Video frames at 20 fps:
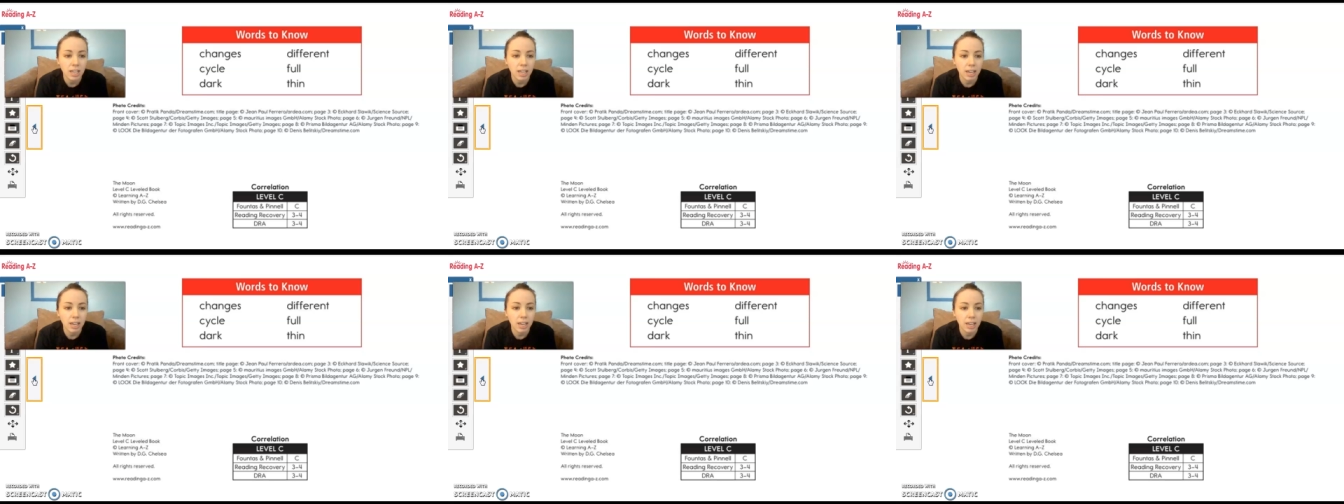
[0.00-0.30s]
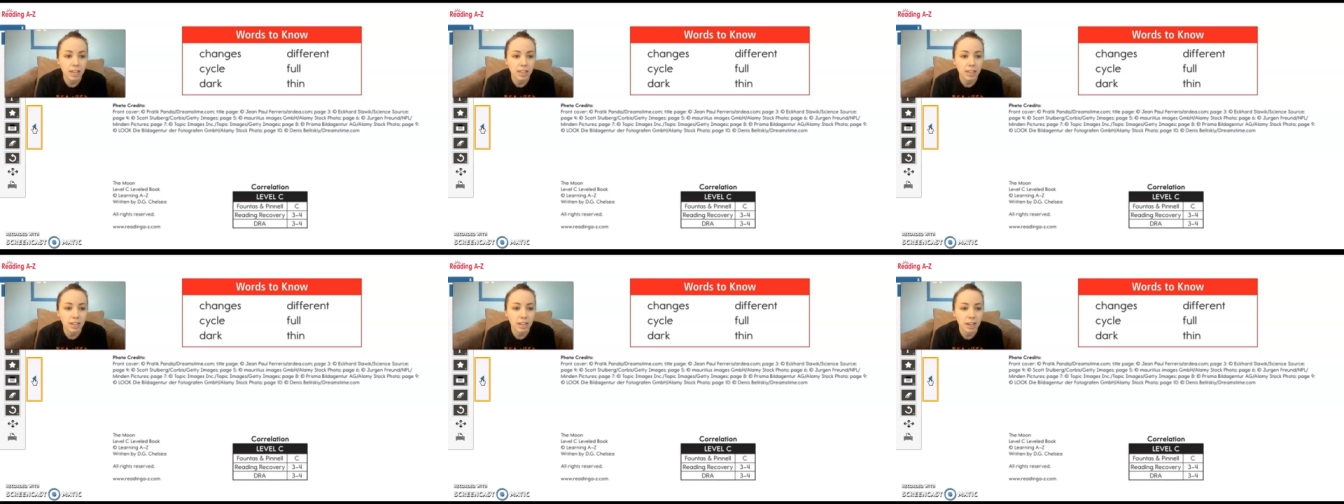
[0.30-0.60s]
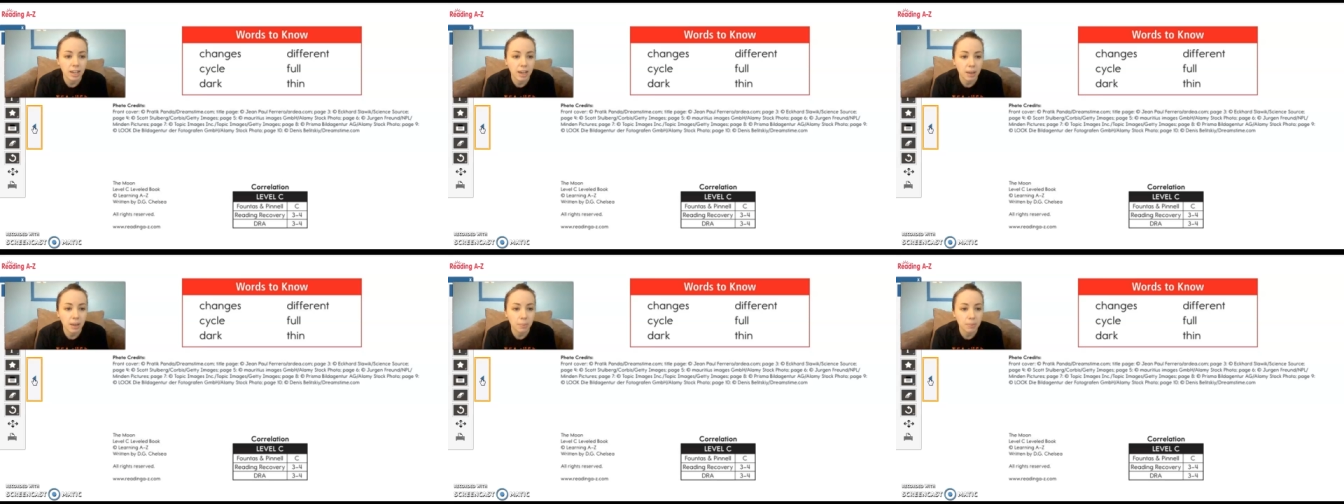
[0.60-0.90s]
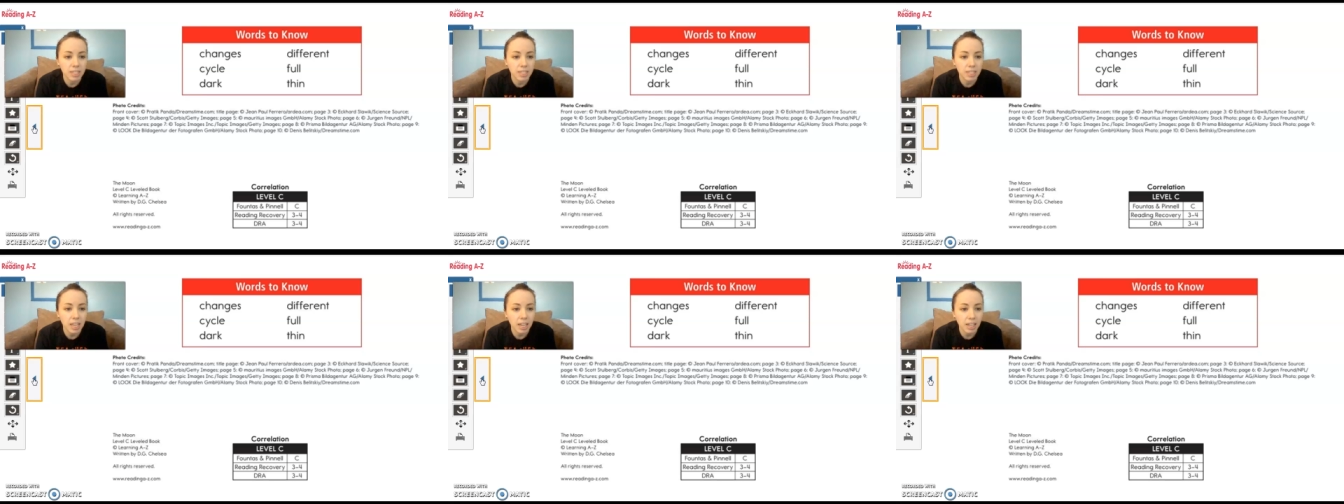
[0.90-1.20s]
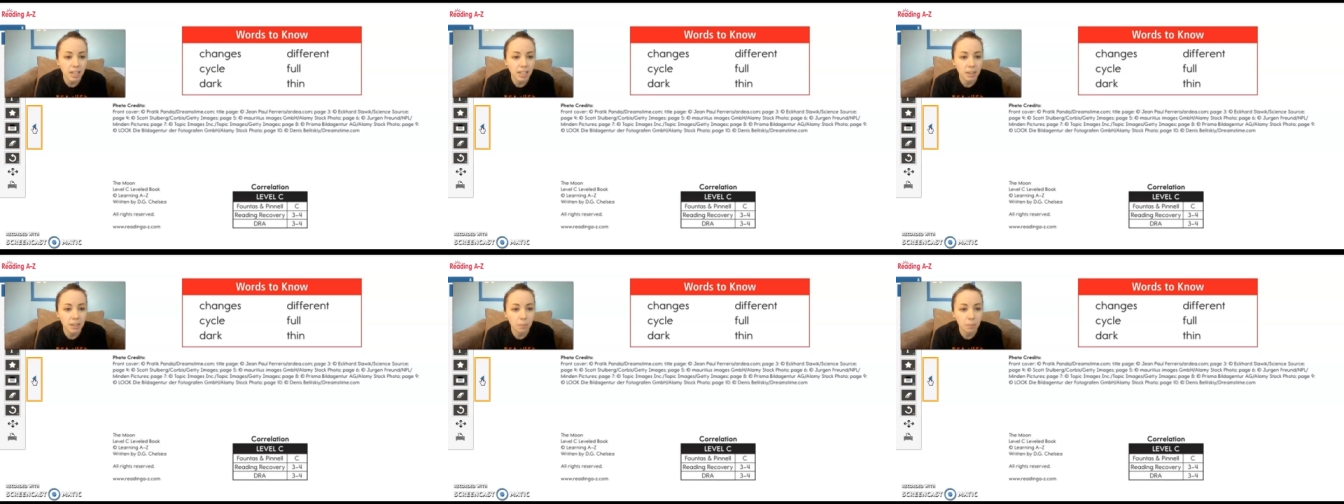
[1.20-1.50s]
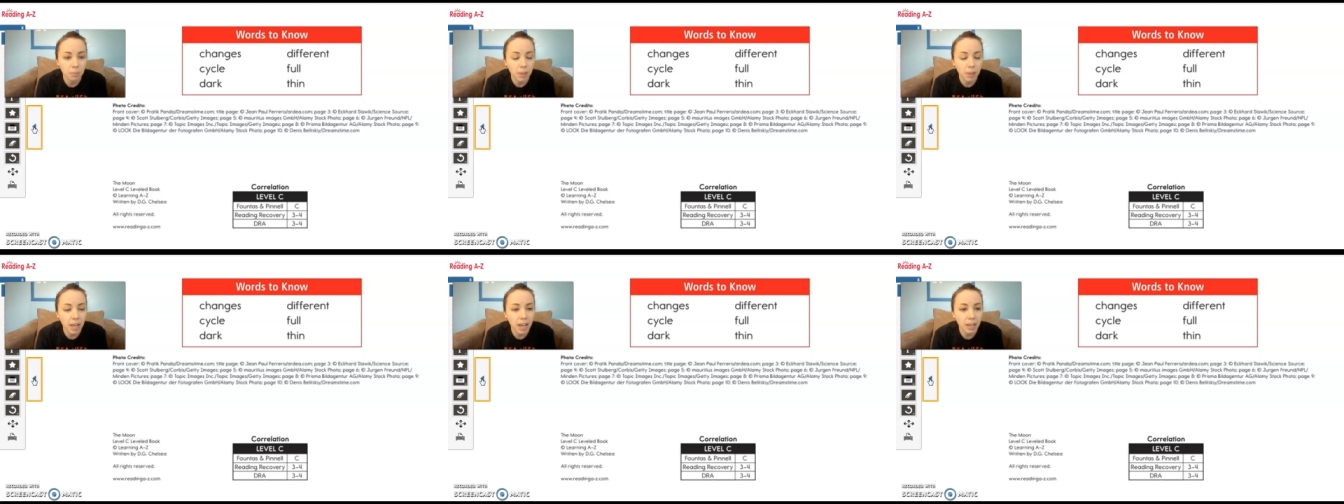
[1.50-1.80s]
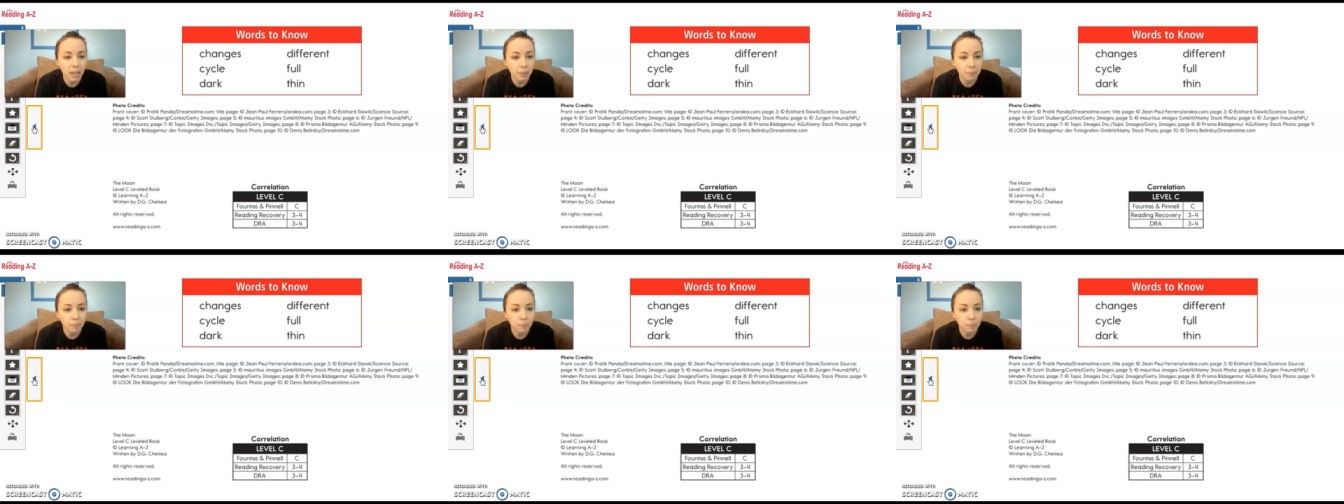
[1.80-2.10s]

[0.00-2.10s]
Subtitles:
and setting and plot?